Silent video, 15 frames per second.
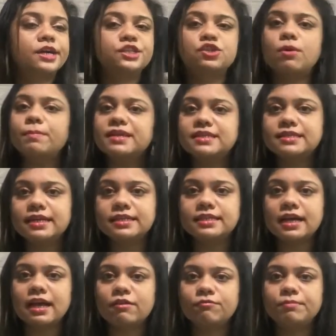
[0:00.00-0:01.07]
topics that
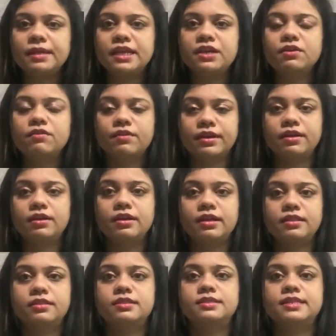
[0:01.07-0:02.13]
have been written
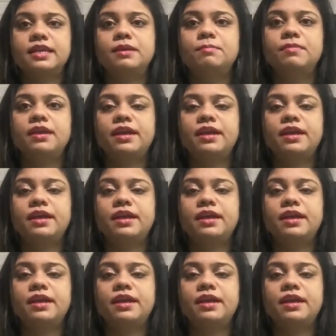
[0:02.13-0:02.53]
in the same